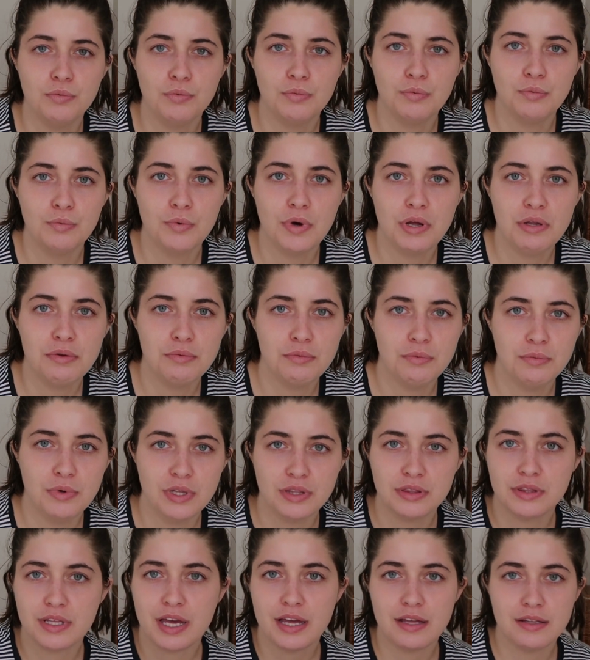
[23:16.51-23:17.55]
what
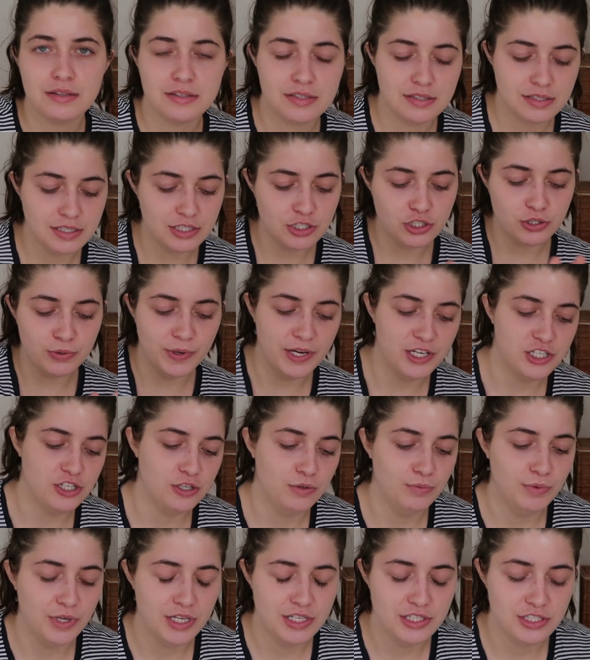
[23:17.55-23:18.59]
that
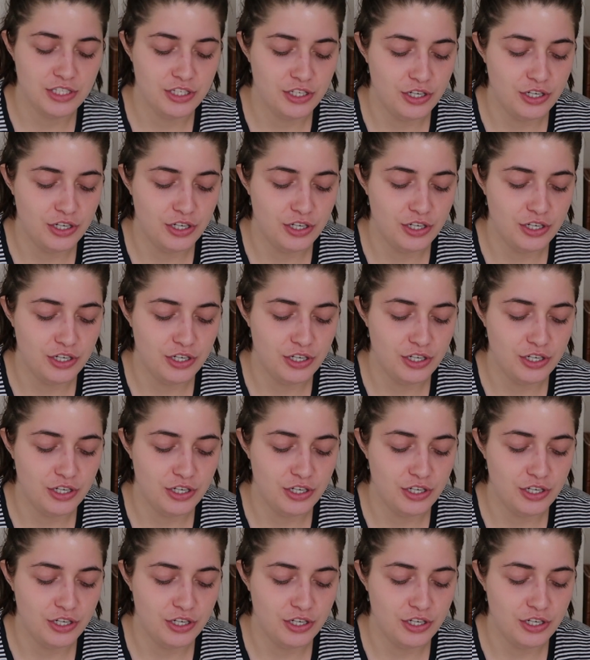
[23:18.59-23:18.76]
situation was,